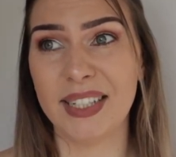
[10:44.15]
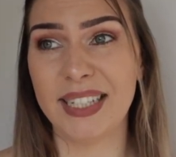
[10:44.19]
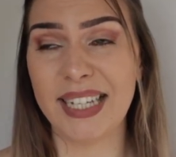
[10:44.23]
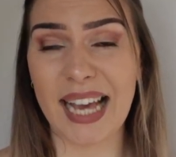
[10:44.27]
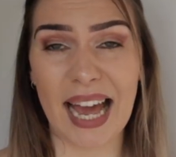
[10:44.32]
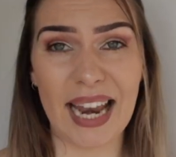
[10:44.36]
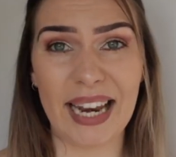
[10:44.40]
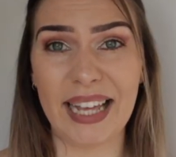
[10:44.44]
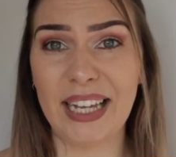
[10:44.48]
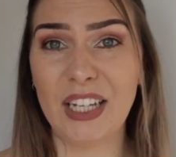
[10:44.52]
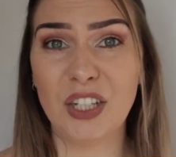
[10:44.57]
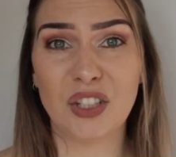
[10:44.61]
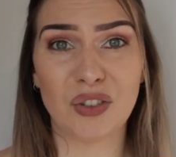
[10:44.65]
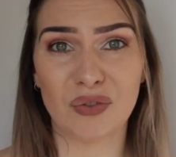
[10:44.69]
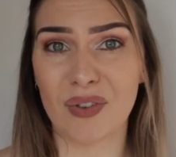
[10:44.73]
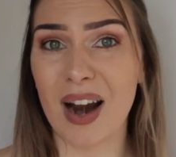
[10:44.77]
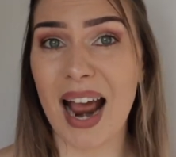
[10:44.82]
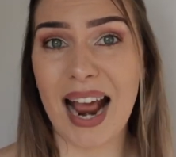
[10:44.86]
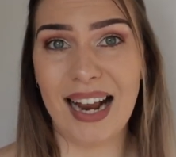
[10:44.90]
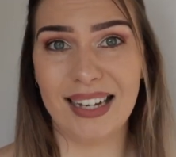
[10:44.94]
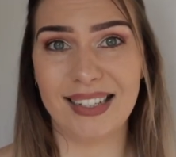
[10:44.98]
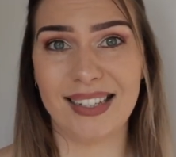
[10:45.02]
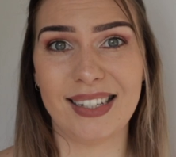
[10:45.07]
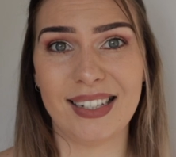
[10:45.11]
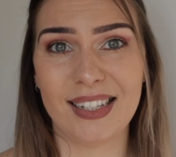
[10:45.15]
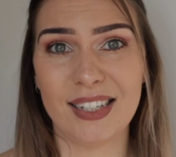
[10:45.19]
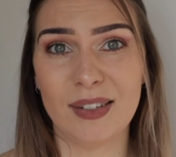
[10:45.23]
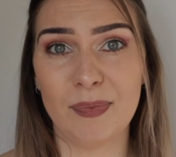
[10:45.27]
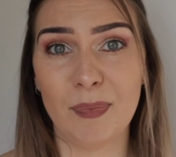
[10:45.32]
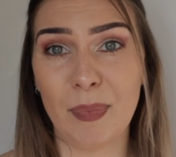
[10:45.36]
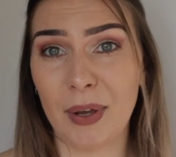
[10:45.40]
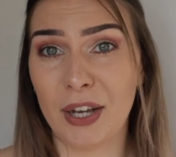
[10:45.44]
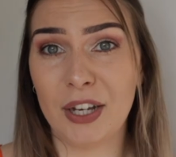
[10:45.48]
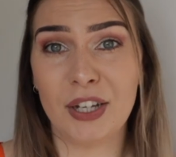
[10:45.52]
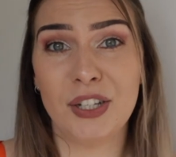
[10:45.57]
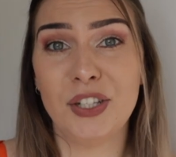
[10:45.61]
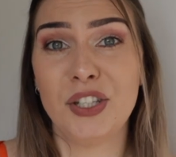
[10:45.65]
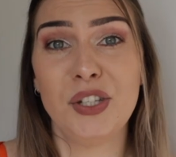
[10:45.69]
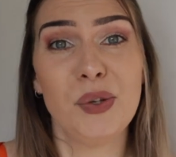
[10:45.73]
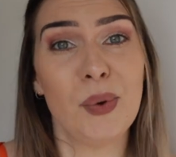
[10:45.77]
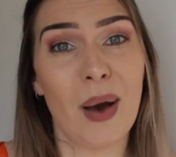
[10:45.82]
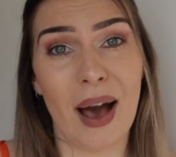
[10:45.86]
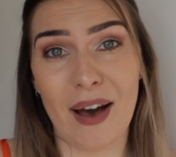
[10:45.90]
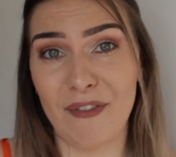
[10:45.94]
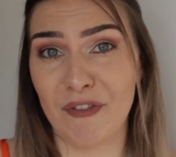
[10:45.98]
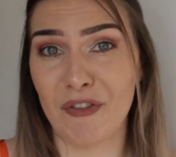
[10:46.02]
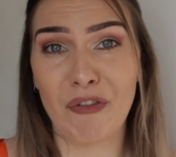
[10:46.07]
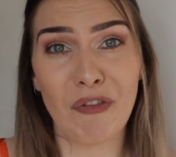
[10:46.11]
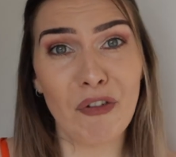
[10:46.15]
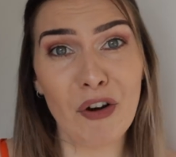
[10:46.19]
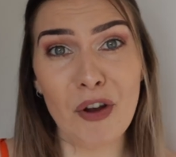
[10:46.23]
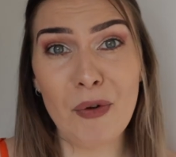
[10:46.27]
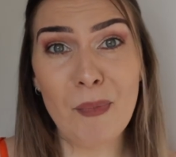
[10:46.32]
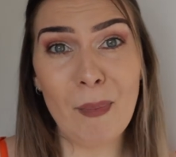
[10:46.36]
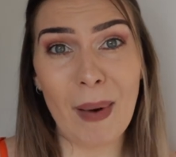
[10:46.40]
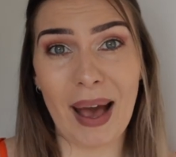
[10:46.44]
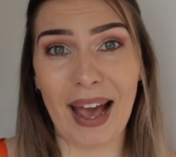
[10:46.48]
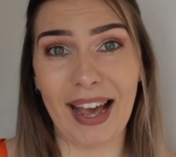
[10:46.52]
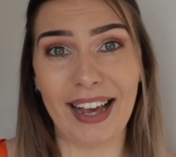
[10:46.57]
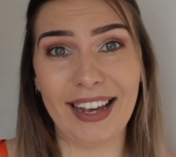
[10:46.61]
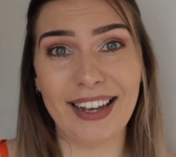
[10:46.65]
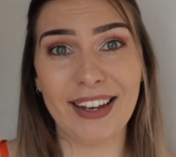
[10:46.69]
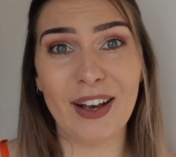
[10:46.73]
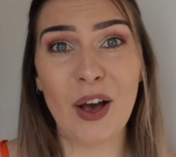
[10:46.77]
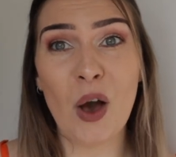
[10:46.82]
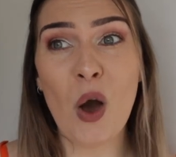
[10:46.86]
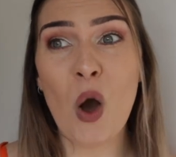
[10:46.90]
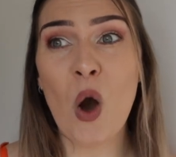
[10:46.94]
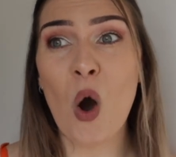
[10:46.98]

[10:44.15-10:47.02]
getting dressed because you have a roommate,